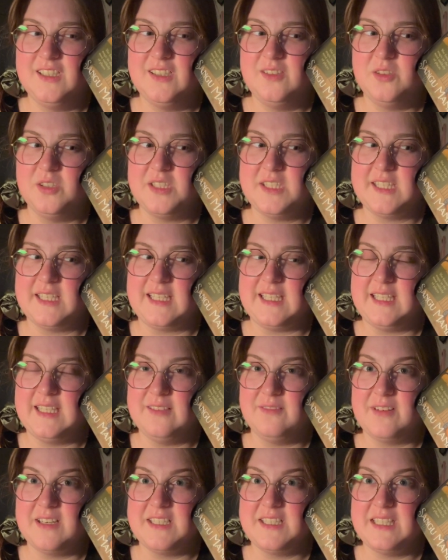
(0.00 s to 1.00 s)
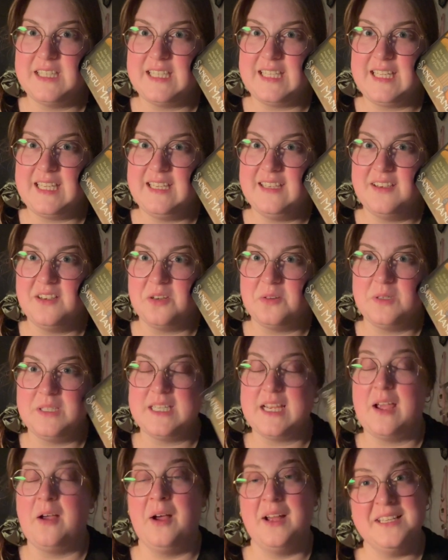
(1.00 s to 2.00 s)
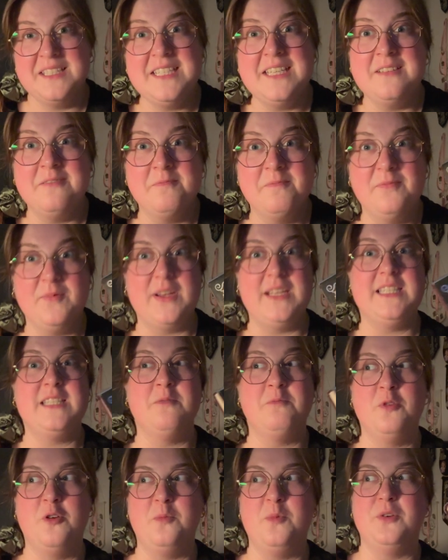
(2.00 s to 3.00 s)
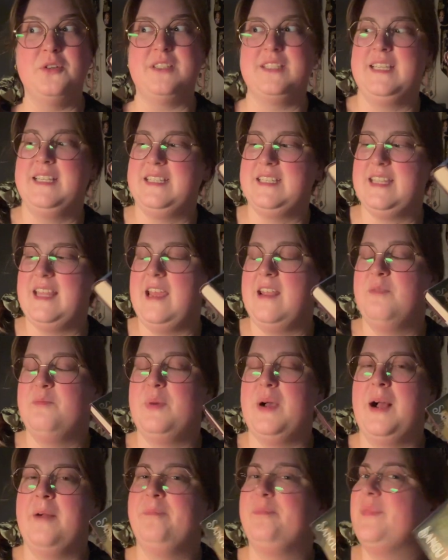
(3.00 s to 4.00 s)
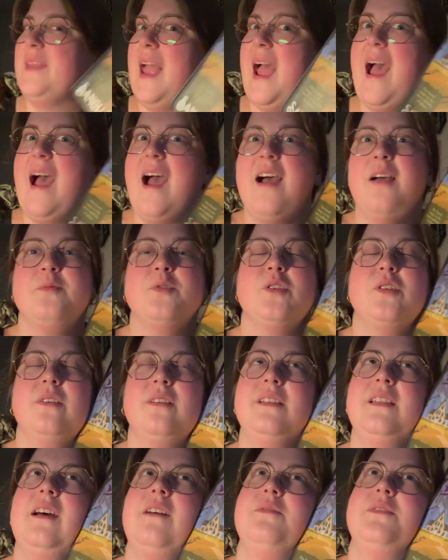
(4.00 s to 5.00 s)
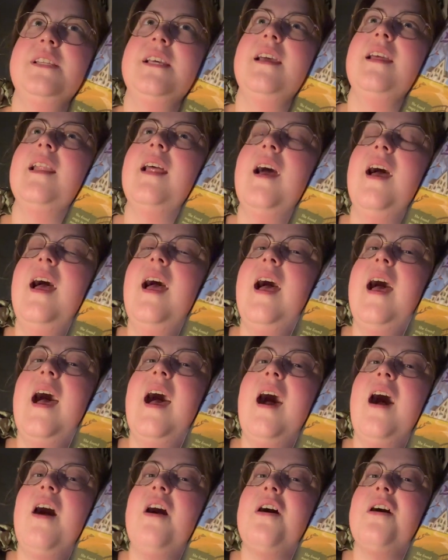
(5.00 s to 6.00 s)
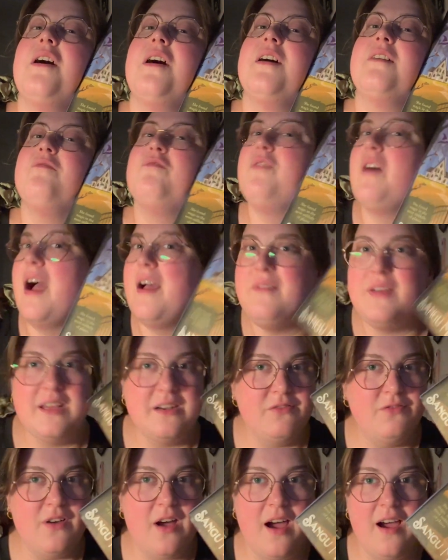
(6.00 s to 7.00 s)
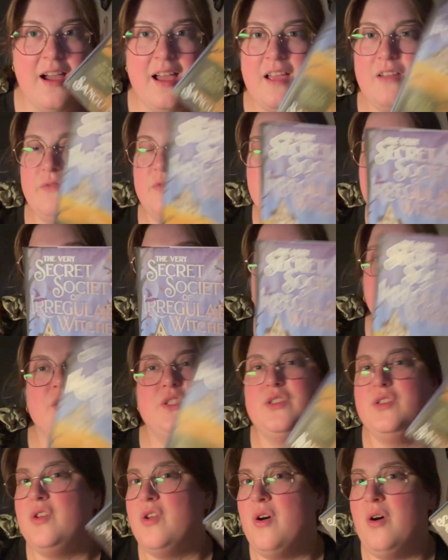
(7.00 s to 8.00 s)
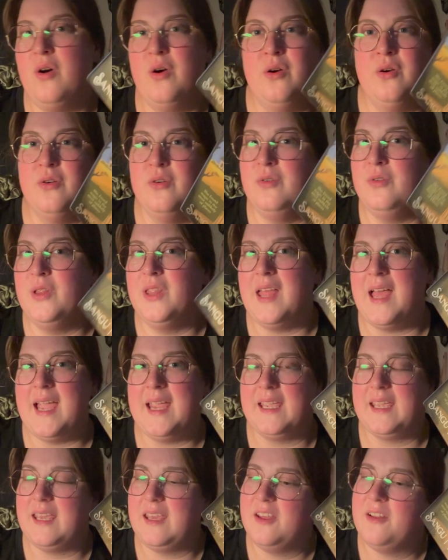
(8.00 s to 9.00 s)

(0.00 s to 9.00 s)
what's the rest of the year going to entail? I did read some more books since then, but I absolutely loved it. Five out of five. There is no like